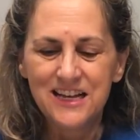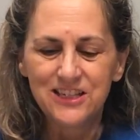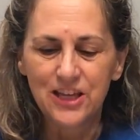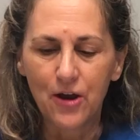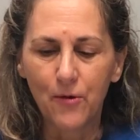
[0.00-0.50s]

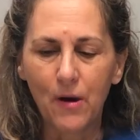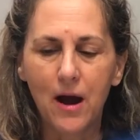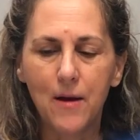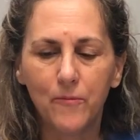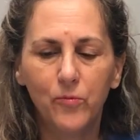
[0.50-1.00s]
So
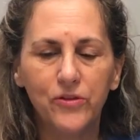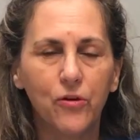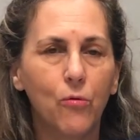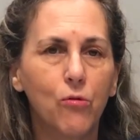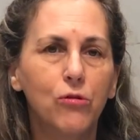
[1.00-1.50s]
with
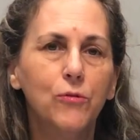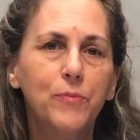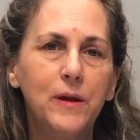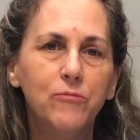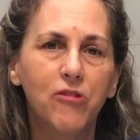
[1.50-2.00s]
the
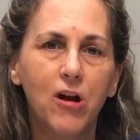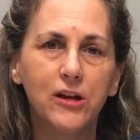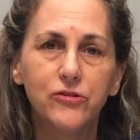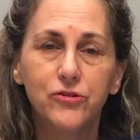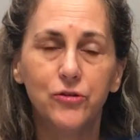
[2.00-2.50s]
Oral-B
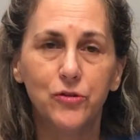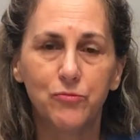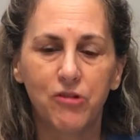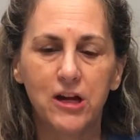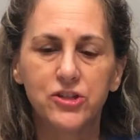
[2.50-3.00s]
Braun
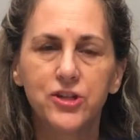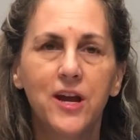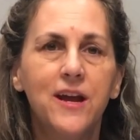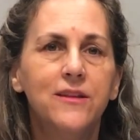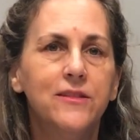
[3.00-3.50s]
toothbrush,
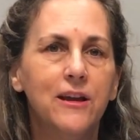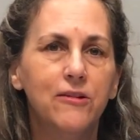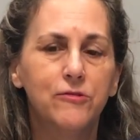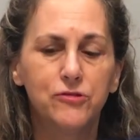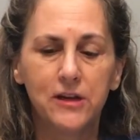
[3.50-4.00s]

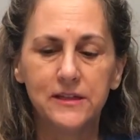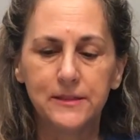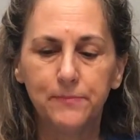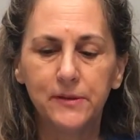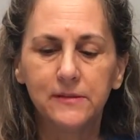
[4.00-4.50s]
there is
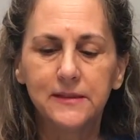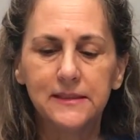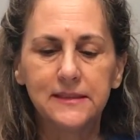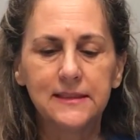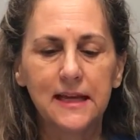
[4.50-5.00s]
a built-in
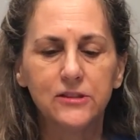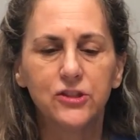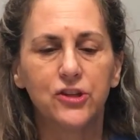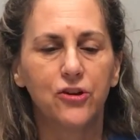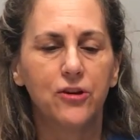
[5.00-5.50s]

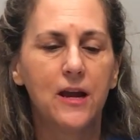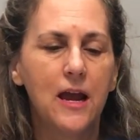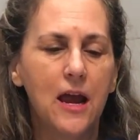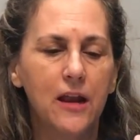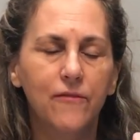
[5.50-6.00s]

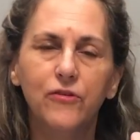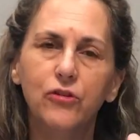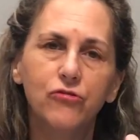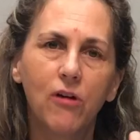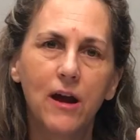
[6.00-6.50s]
sensor, and if you
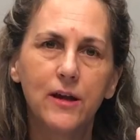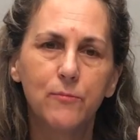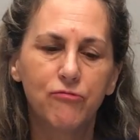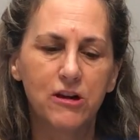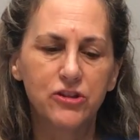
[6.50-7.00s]
try to
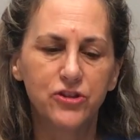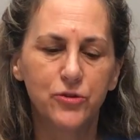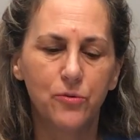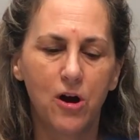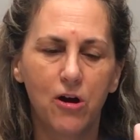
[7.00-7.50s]
brush
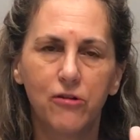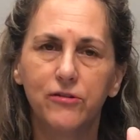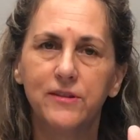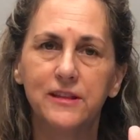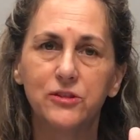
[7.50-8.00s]
too hard,
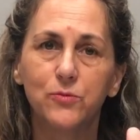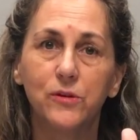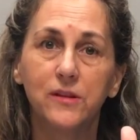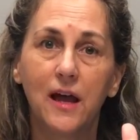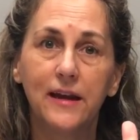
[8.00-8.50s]
this
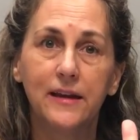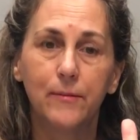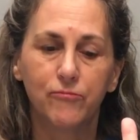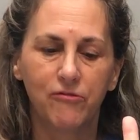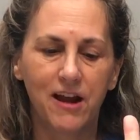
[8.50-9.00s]
will light
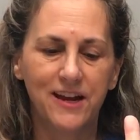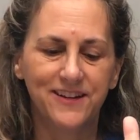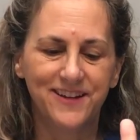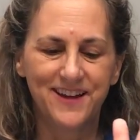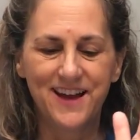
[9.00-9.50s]
up red.
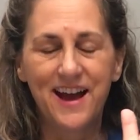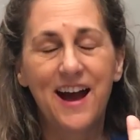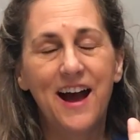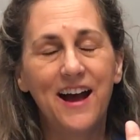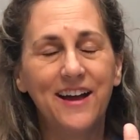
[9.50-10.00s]

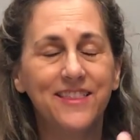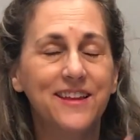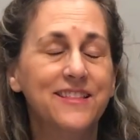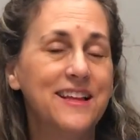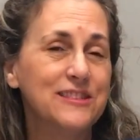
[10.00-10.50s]
I
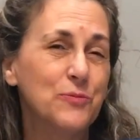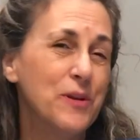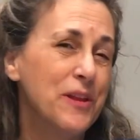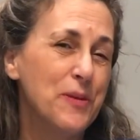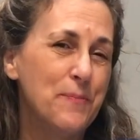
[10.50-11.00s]
think that's
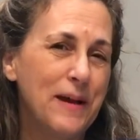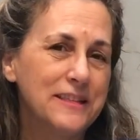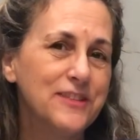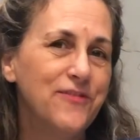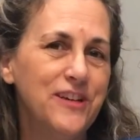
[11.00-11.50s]
one of the
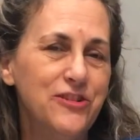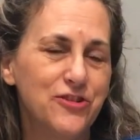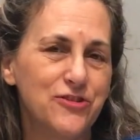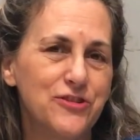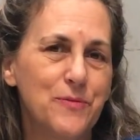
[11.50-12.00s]
best
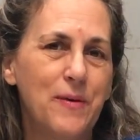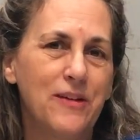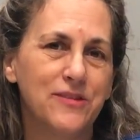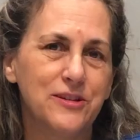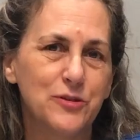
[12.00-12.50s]
features
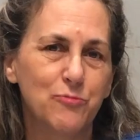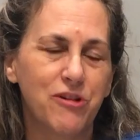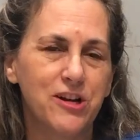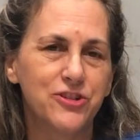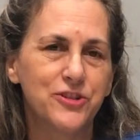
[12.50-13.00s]
about this
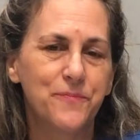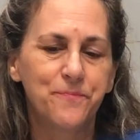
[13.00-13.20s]
brush.